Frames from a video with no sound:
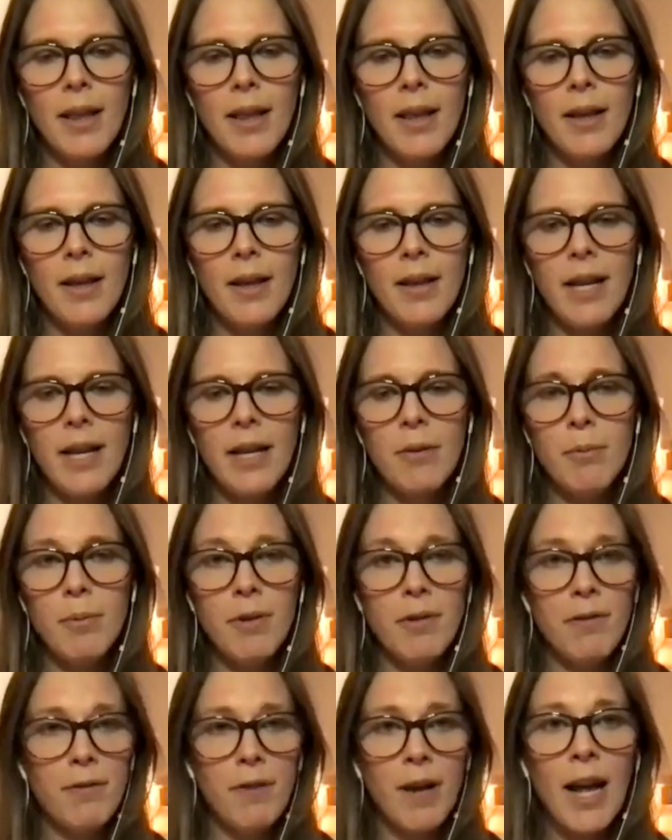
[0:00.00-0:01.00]
like
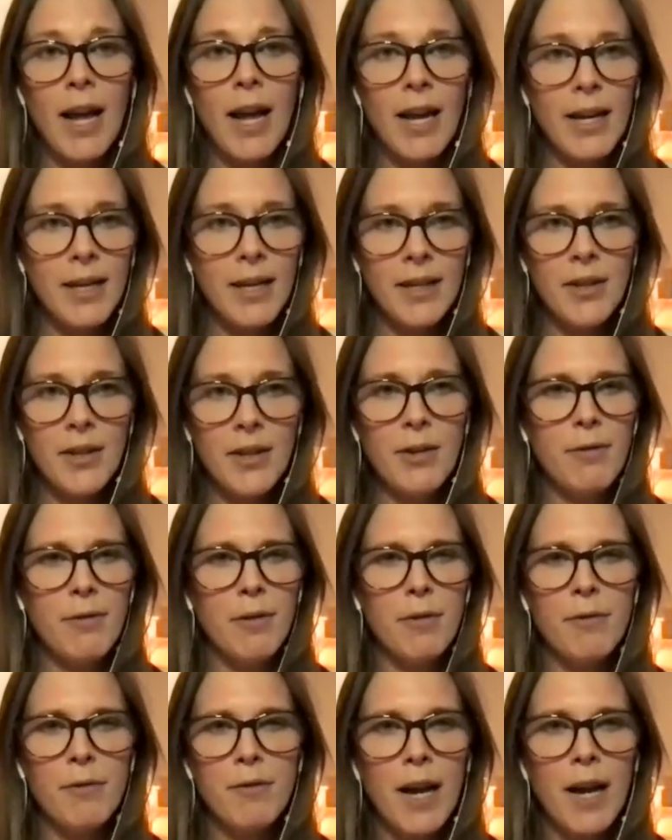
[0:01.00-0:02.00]
refined
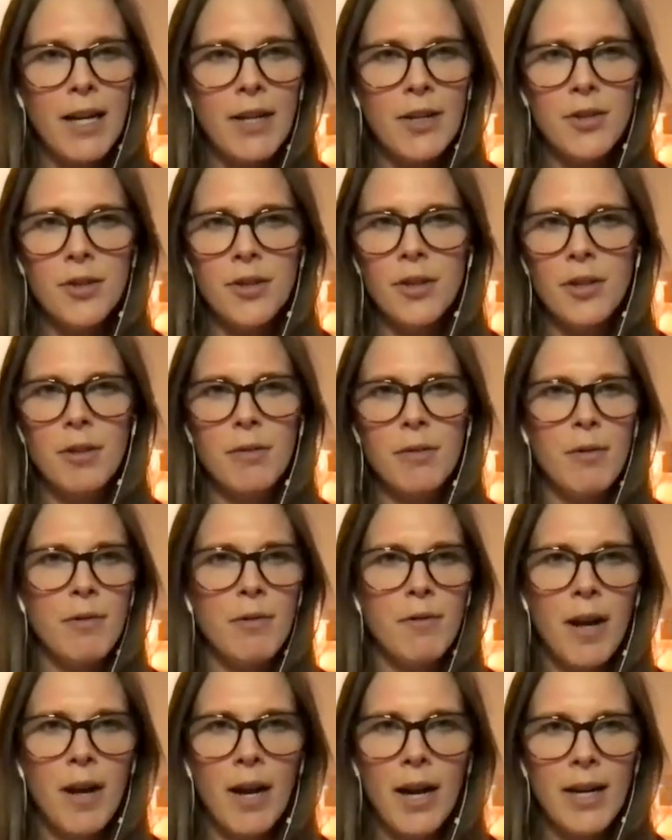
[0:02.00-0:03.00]
sugar,
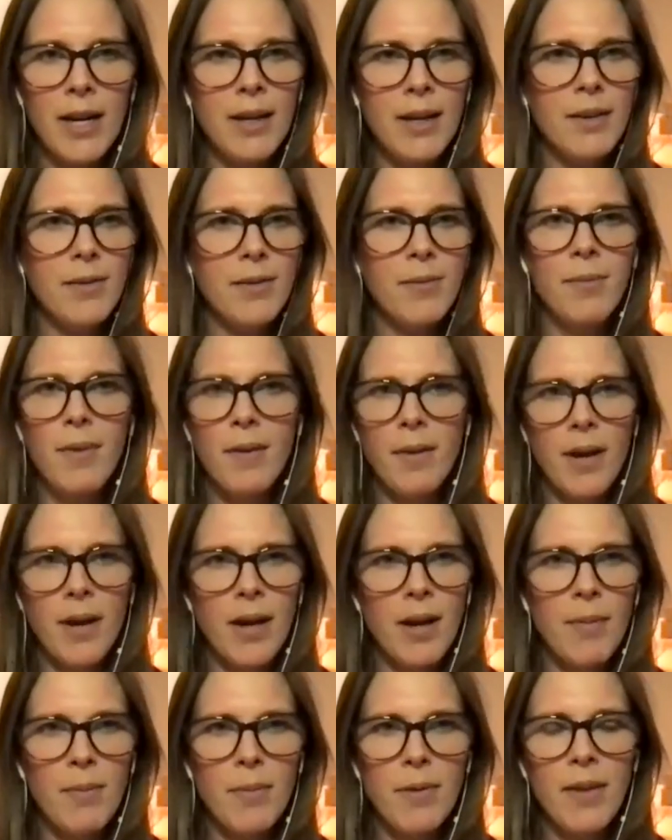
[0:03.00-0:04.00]
refined
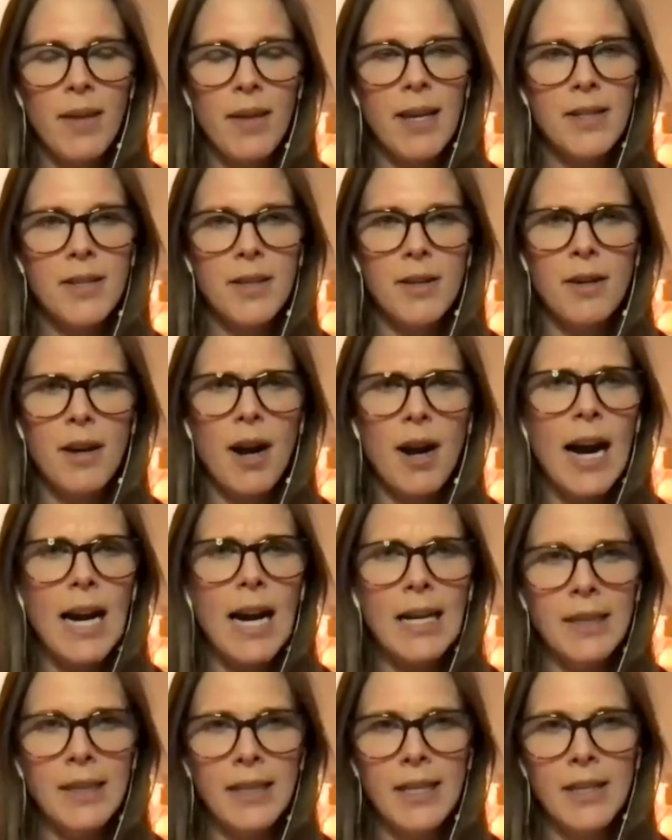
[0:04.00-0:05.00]
things that are
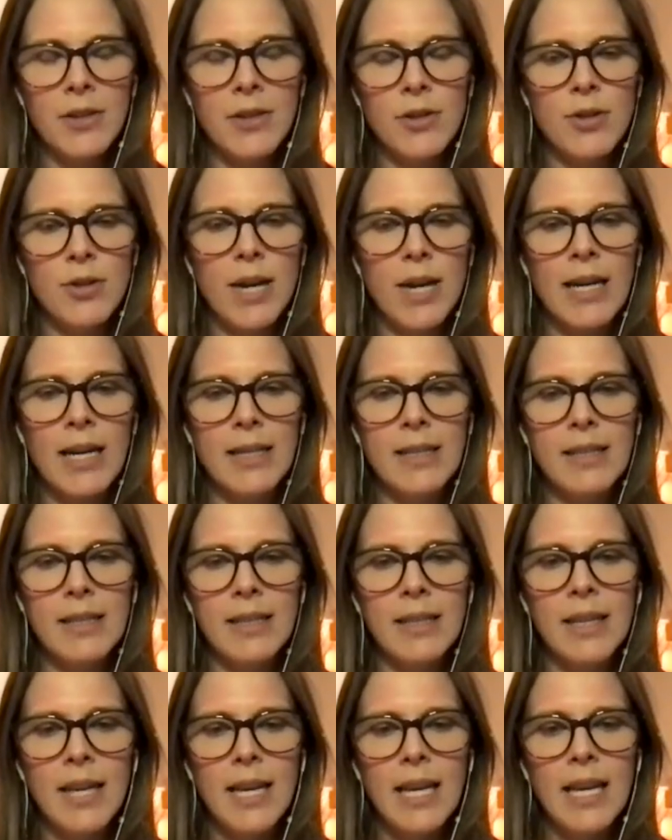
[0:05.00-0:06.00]
highly
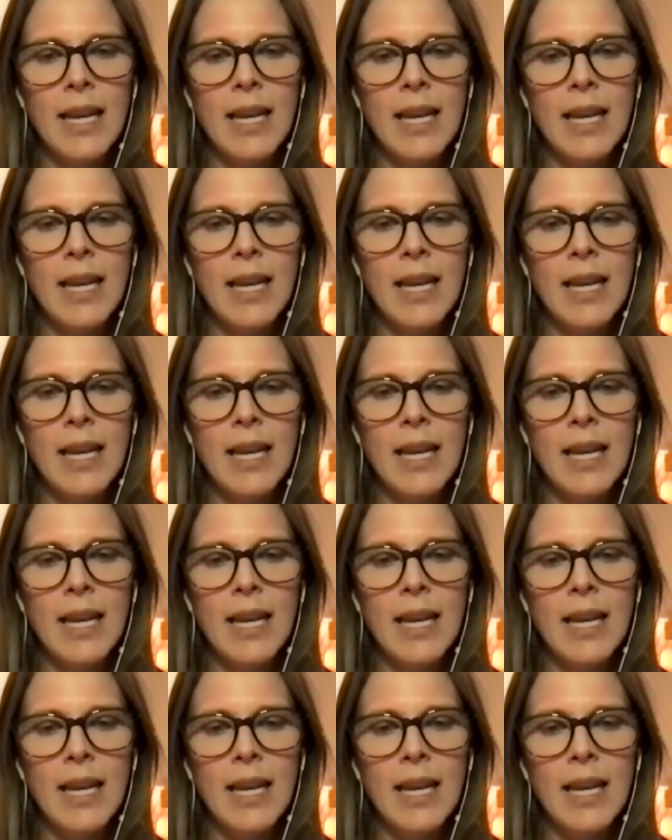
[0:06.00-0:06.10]
extracted,